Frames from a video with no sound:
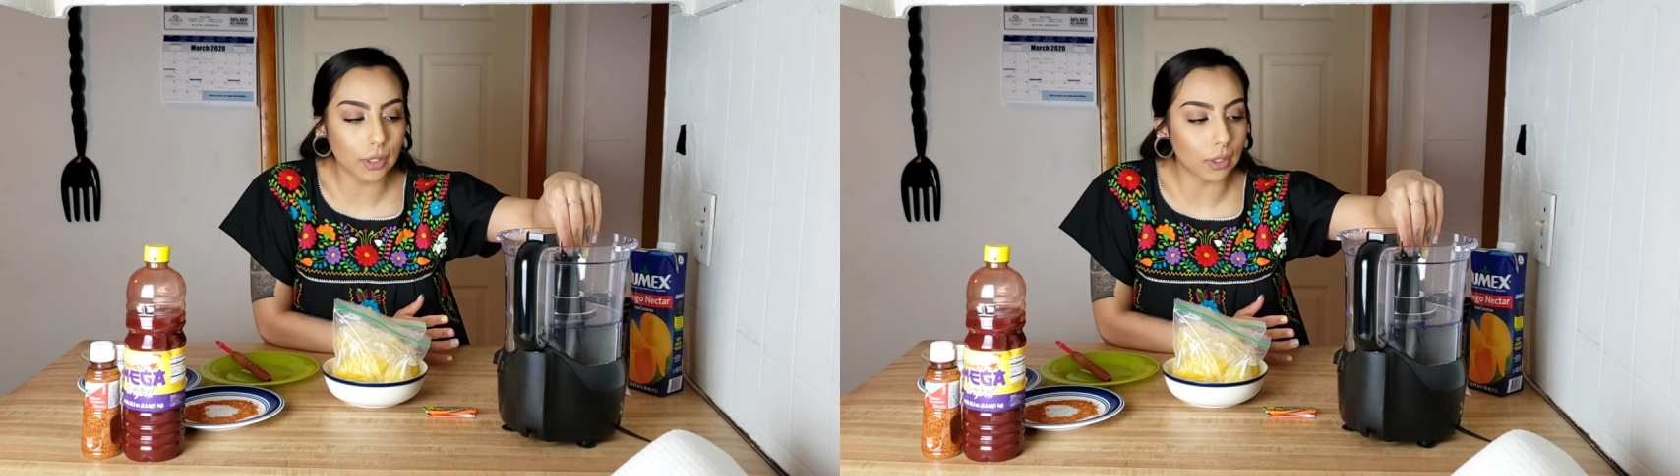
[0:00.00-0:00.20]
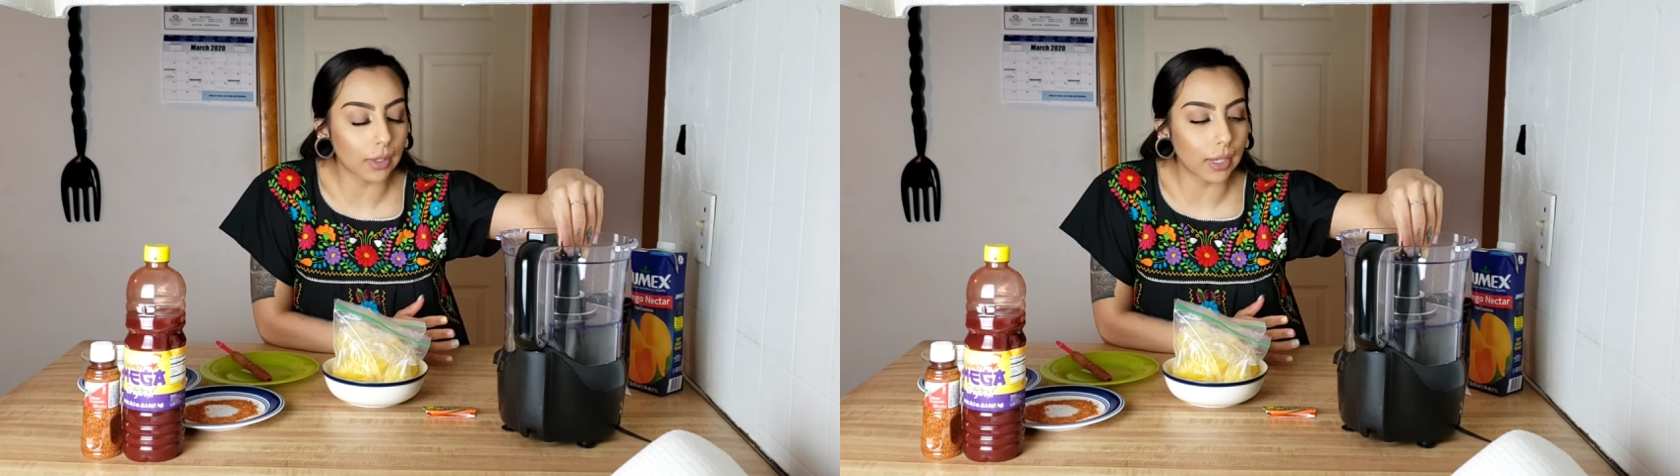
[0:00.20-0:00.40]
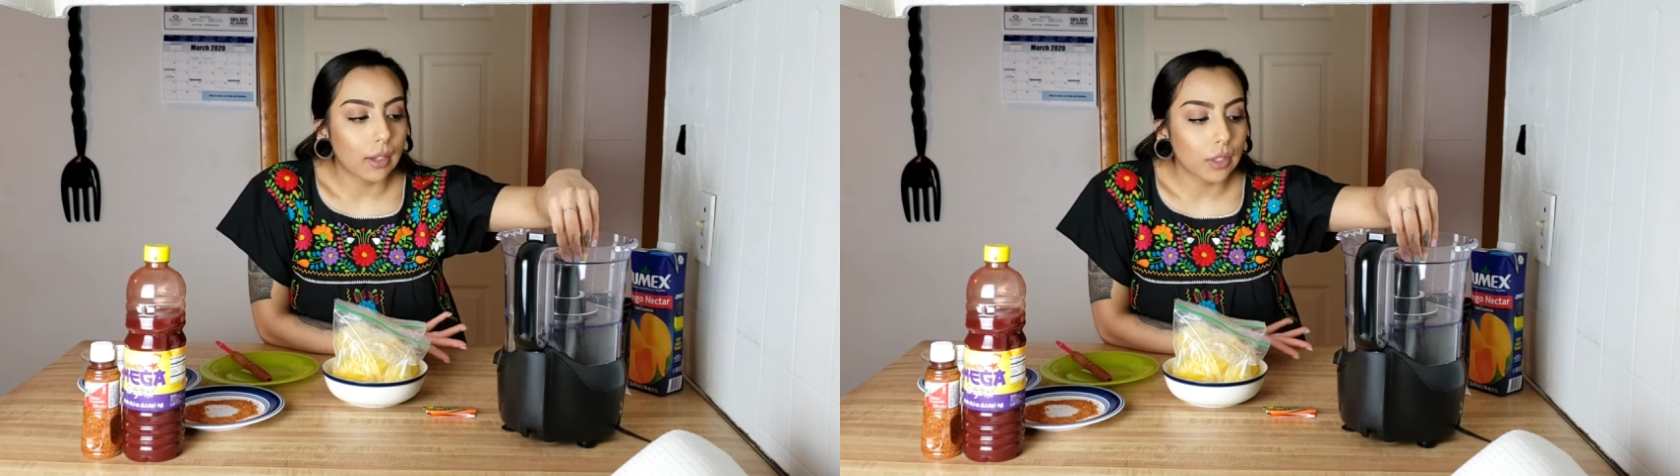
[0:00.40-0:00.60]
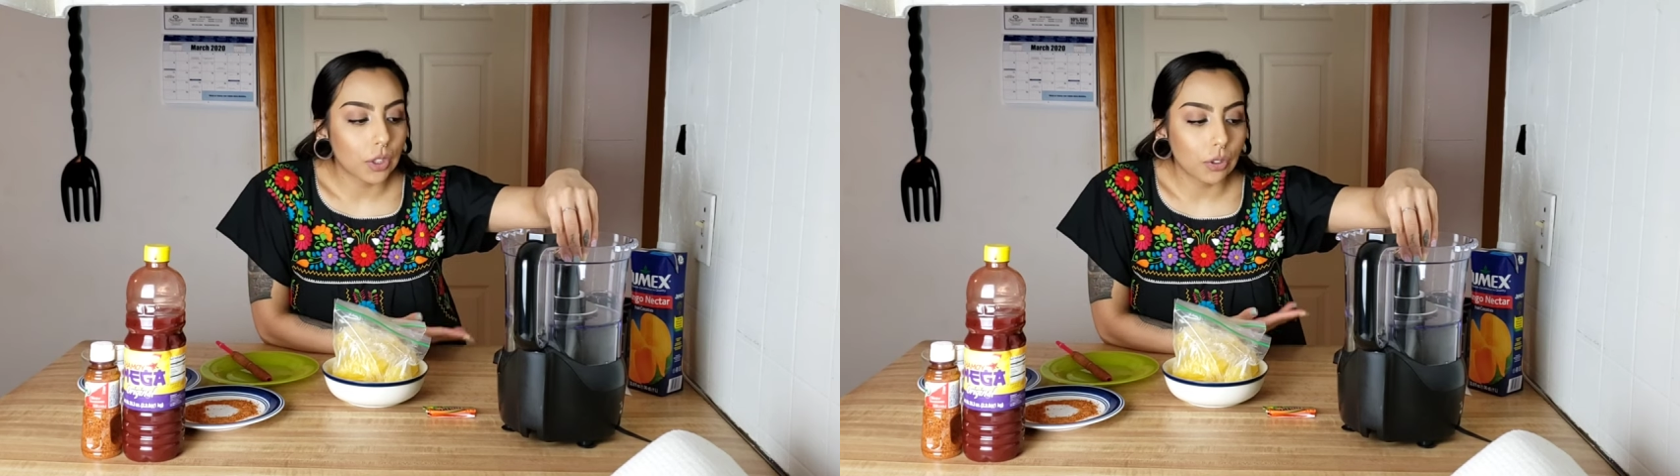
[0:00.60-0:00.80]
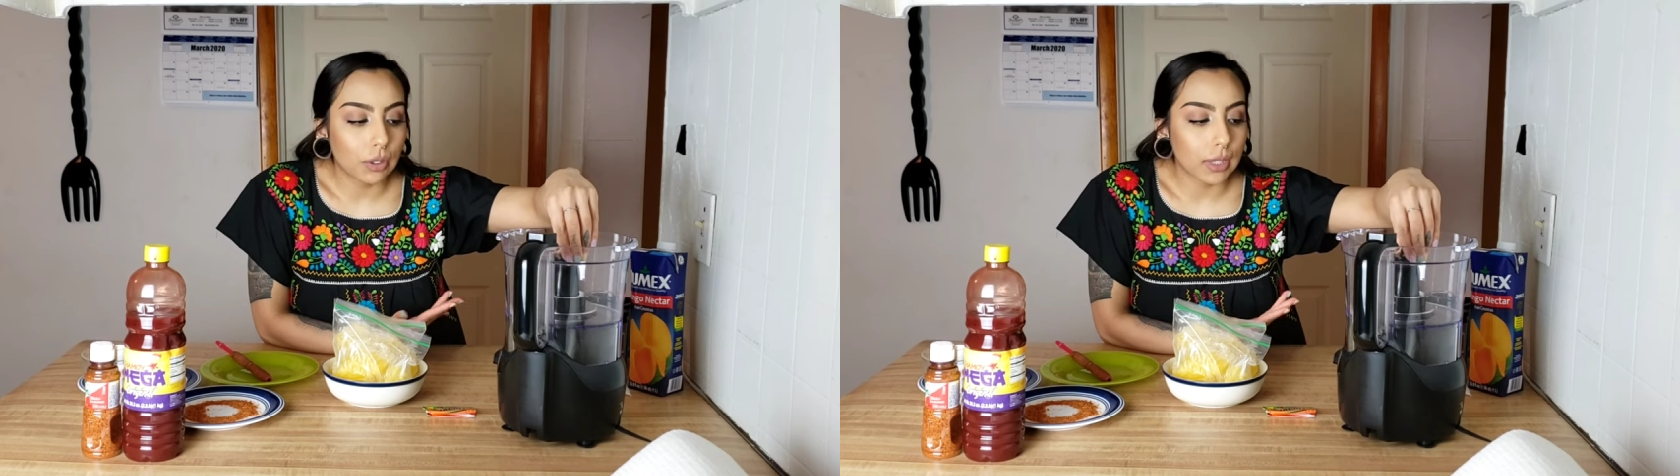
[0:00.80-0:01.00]
So then
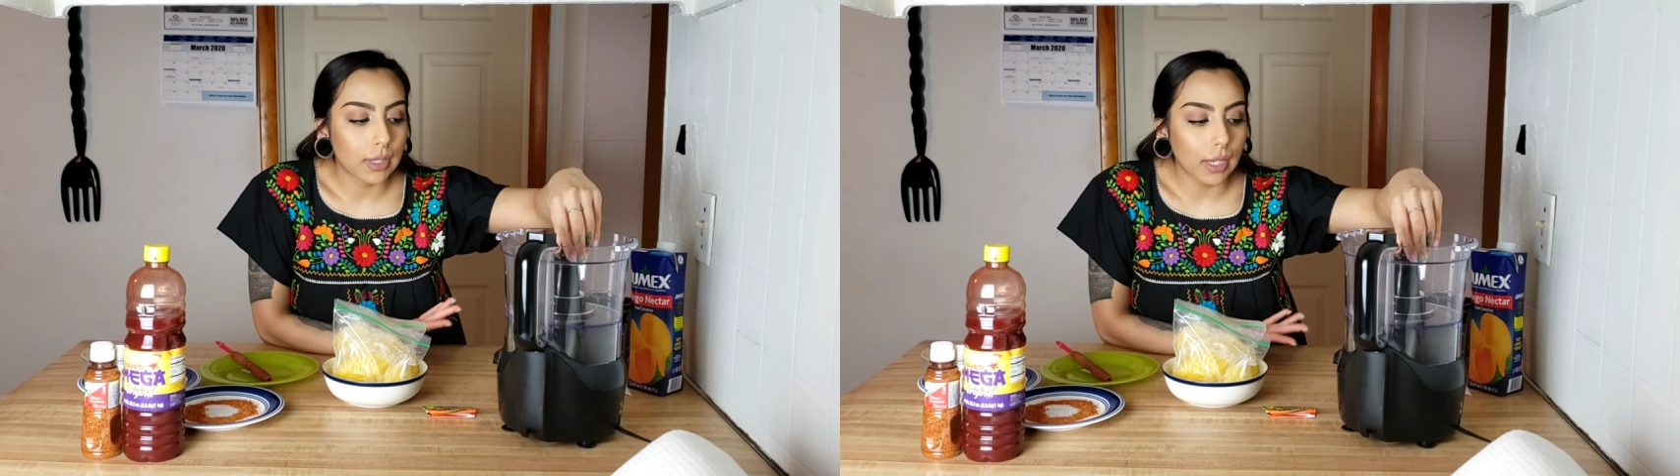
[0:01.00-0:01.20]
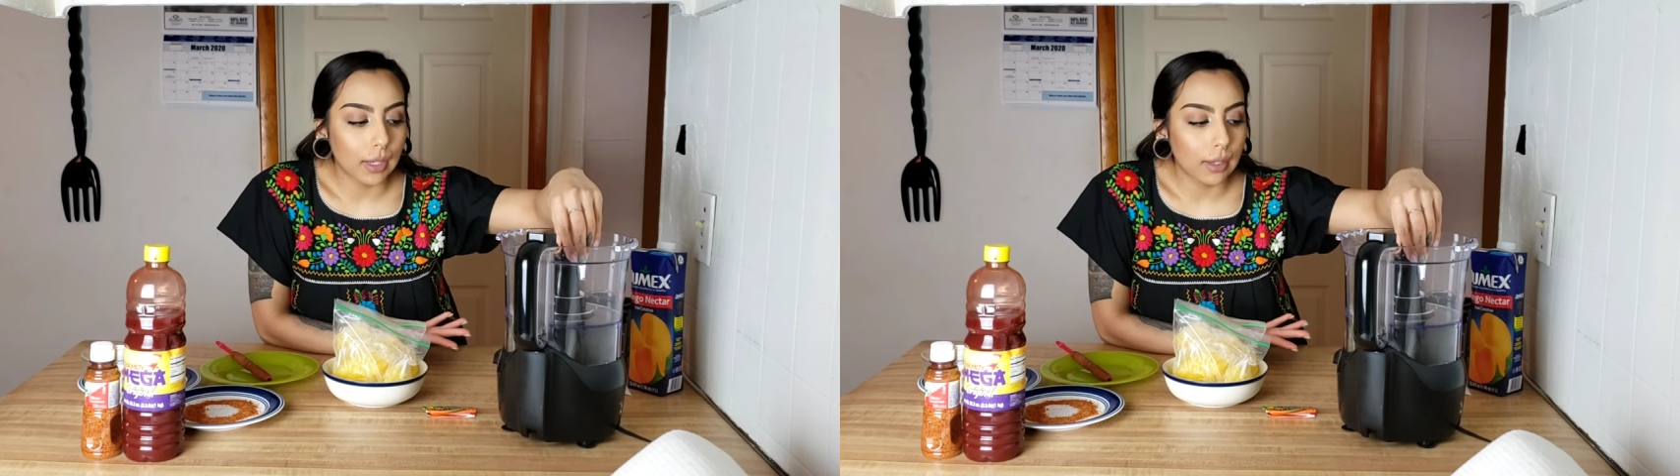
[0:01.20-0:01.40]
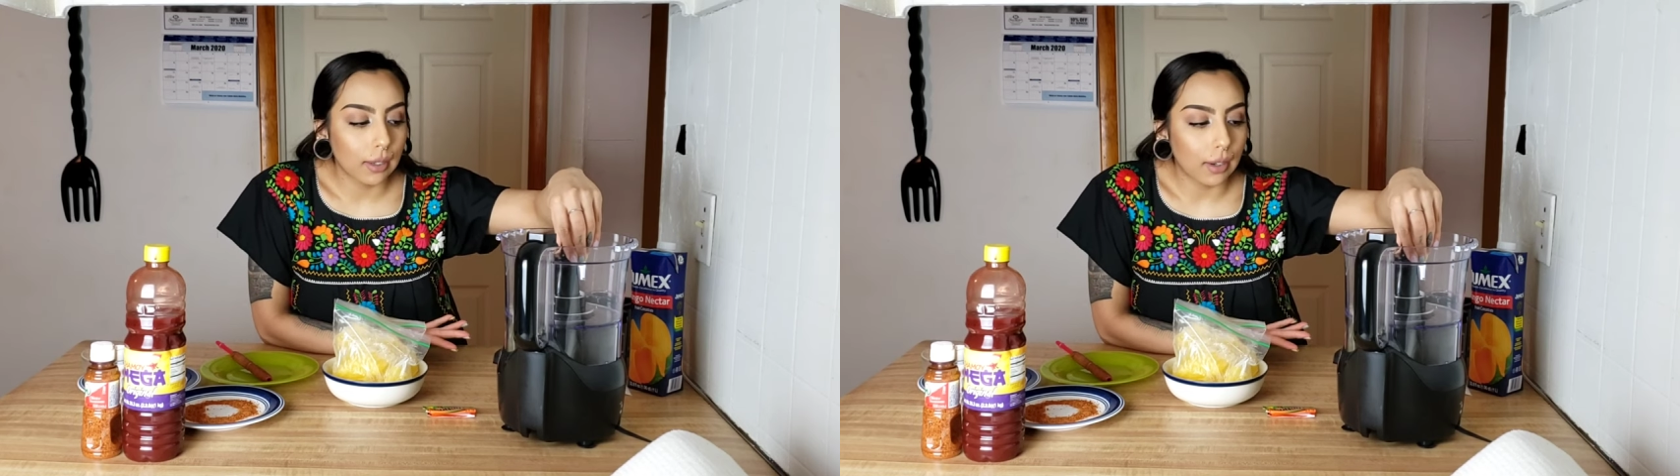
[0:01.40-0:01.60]
she uses like